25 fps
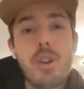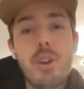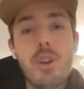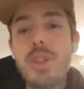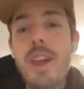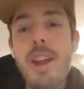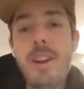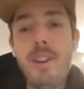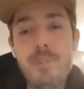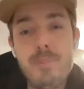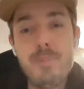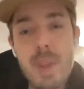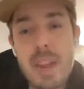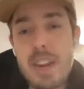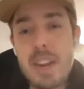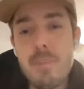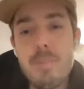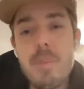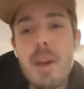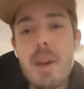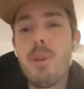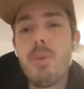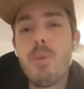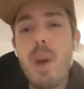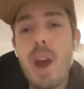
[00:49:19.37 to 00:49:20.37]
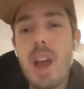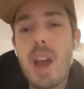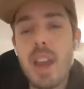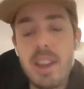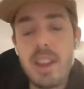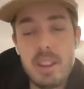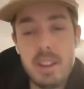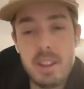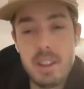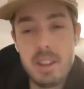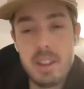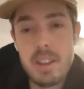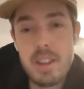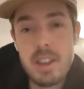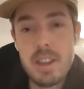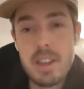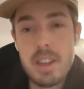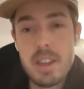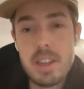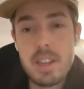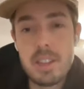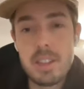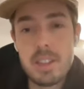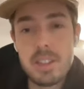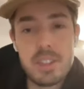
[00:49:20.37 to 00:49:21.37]
Could there have been a better way
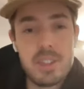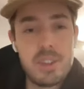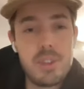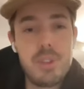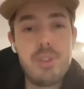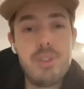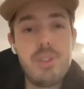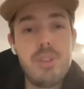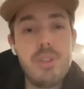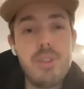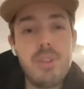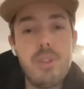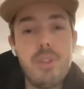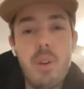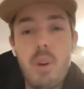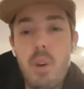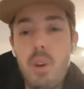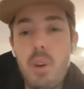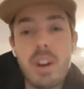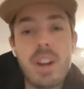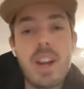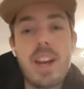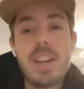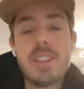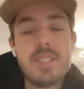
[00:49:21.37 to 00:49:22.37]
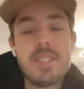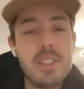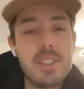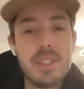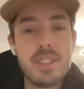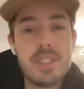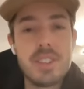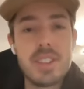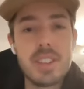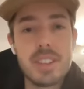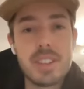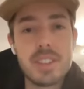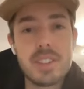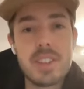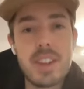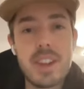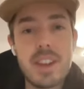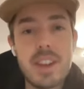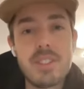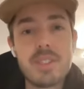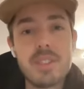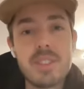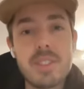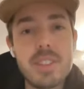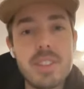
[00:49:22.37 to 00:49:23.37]
to organize those ticket
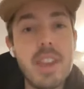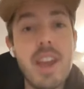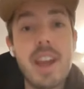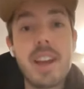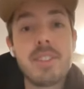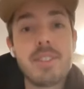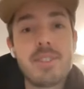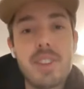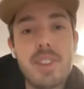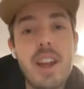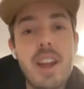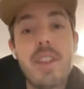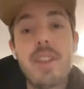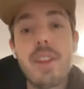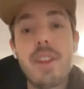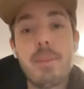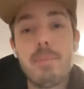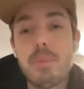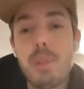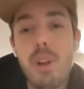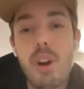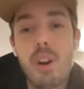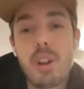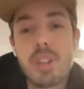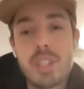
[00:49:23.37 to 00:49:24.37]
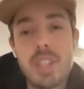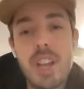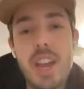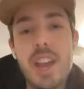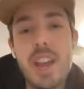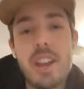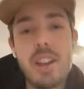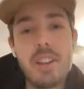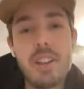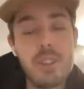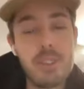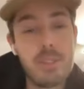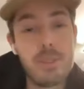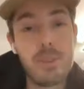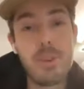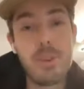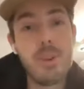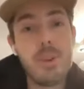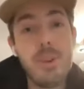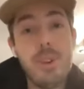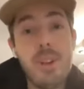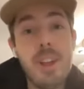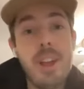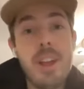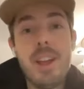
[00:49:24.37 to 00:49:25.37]
sales? Yes. And I think blockchain
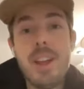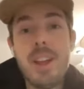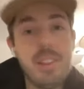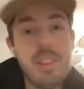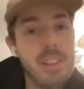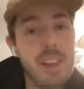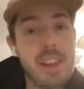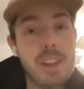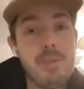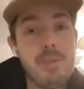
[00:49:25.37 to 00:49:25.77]
through